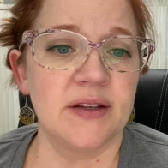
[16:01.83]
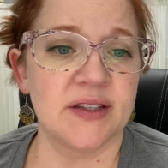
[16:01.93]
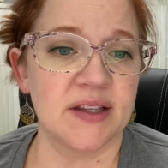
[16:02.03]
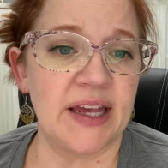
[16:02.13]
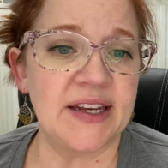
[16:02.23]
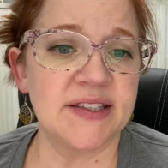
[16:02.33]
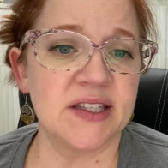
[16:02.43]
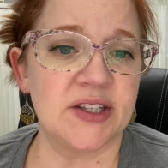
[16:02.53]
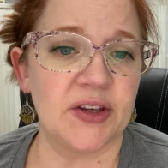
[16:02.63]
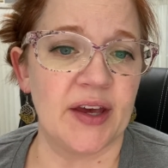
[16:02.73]
Lady
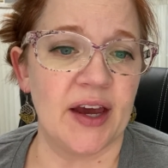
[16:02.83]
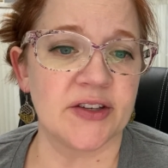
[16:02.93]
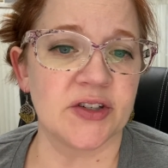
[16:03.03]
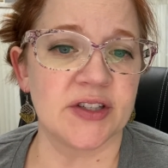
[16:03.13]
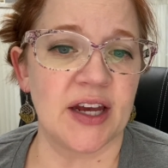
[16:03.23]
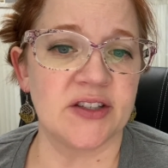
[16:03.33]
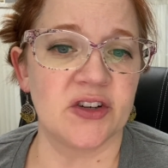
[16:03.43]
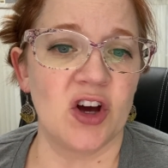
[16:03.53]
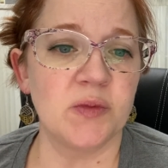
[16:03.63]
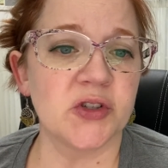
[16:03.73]
Cecilia exercised
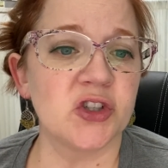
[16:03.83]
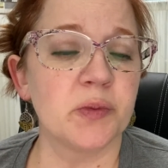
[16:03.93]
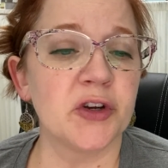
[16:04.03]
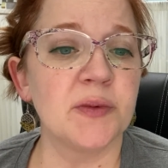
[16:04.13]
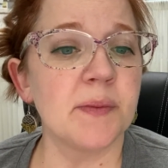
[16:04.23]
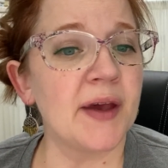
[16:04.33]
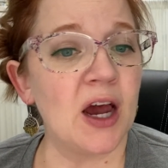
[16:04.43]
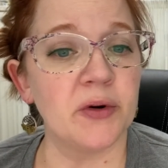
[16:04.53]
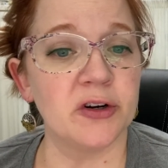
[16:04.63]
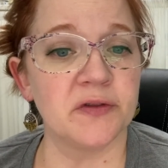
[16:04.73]
an almost superhuman
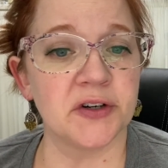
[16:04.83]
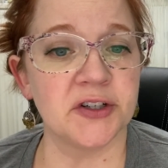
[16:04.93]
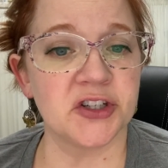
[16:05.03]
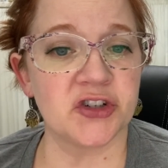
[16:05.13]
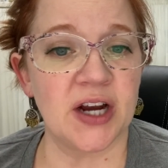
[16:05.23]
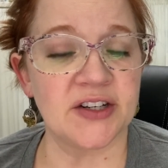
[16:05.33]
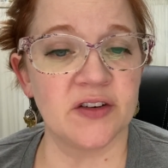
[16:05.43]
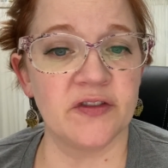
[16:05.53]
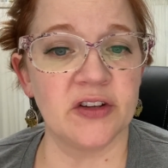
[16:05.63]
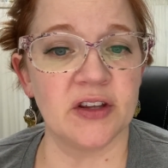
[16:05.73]
power over her
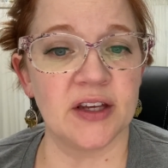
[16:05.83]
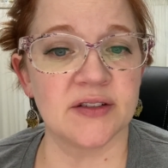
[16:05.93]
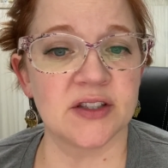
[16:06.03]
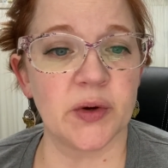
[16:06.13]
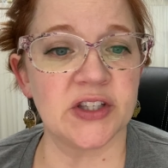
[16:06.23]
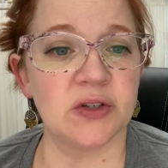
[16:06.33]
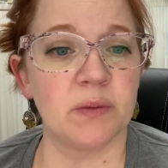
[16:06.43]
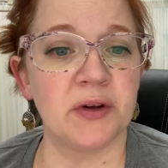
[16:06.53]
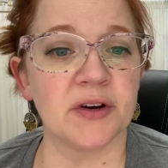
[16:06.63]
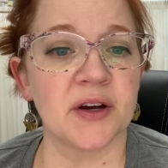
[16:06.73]
distracted feelings, so as to
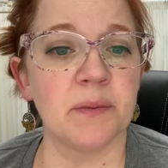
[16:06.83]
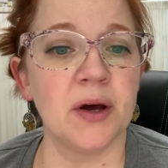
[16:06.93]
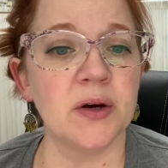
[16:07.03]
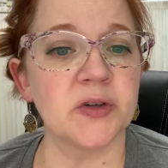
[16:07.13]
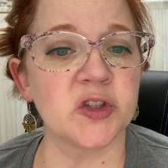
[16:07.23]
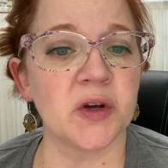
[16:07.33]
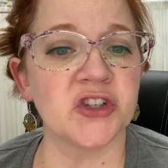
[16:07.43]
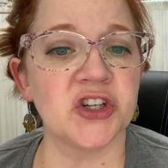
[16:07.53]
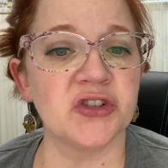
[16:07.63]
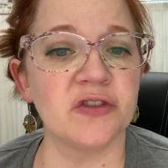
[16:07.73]
appear composed while
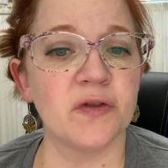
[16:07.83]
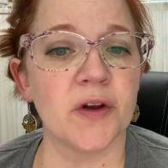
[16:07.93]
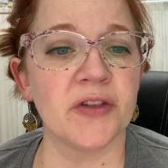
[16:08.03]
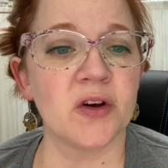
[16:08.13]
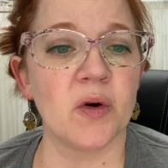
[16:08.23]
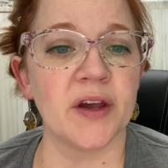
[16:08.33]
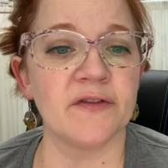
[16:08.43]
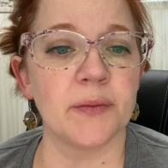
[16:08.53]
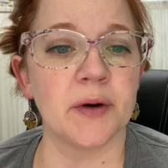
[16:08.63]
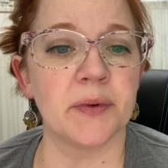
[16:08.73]
she drew forth the coin
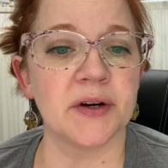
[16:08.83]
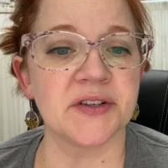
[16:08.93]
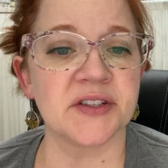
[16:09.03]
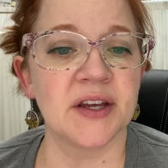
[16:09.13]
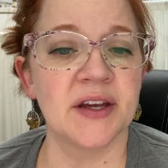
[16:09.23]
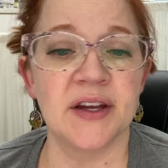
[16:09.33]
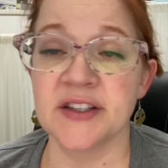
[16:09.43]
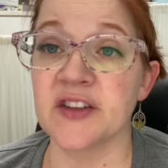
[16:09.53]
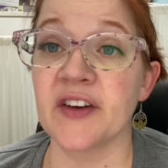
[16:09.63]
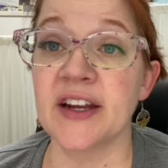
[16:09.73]
from her purse.
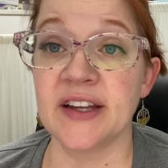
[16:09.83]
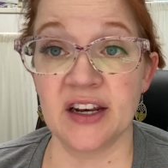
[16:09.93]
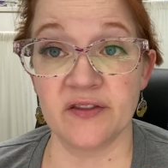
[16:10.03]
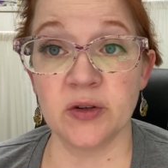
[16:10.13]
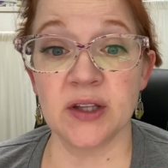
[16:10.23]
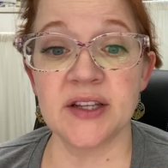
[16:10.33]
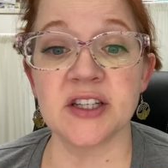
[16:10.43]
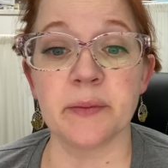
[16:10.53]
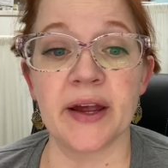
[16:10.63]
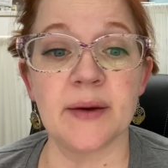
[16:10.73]
"It's a fine day to view
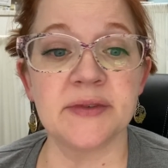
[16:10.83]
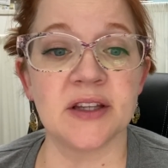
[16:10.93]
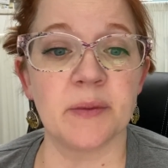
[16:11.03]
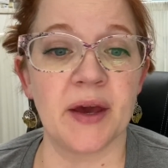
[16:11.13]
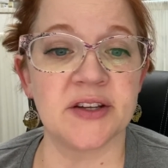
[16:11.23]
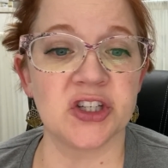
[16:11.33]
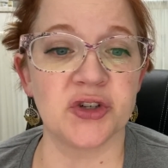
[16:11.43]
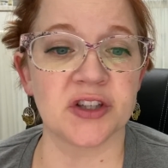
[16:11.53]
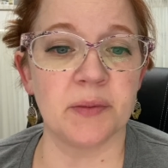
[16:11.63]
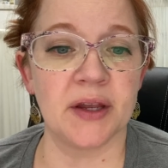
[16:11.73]
London, ma'am," said the man as he
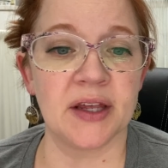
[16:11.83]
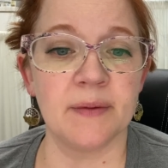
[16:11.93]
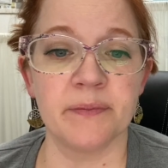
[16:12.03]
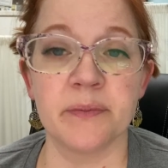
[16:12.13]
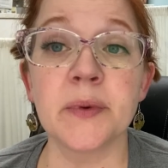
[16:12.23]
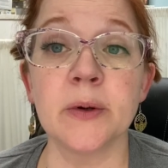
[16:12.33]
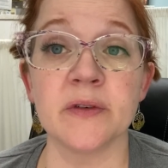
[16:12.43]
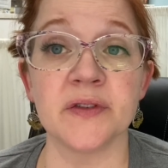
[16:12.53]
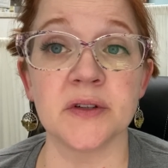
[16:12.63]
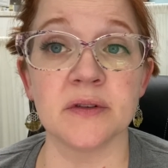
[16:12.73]
took the money.
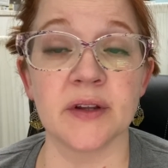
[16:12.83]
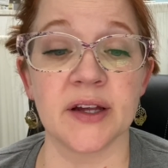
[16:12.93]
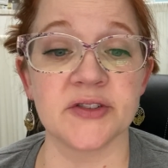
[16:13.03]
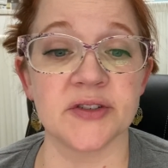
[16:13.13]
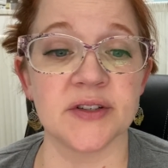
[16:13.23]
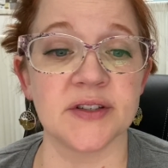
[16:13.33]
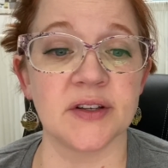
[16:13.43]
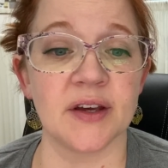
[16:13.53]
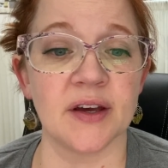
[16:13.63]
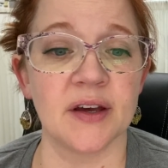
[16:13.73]
"Beautiful," answered
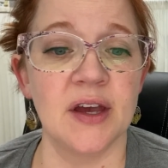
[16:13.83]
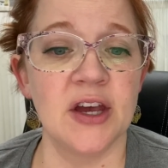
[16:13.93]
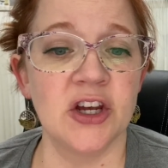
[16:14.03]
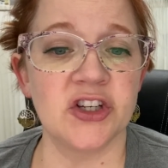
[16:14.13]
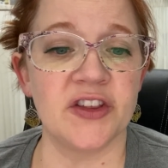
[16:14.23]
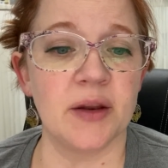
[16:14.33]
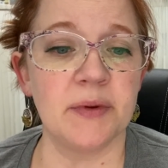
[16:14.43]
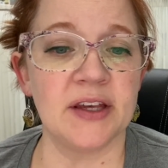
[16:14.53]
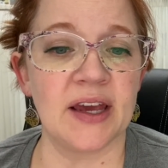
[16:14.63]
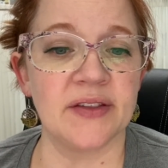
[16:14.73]
Cecilia. She then
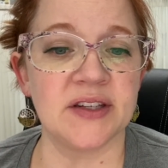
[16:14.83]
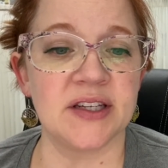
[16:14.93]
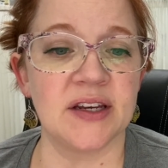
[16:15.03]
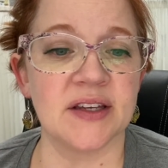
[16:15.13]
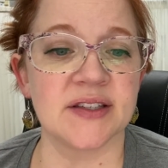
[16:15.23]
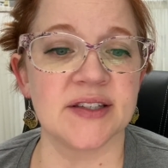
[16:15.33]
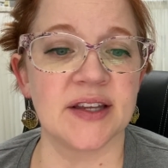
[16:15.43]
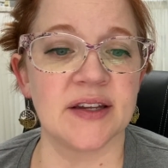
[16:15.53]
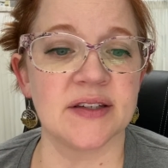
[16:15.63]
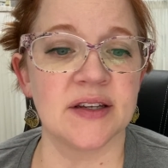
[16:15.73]
began the tedious
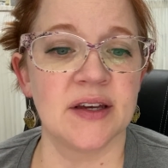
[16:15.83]
ascent.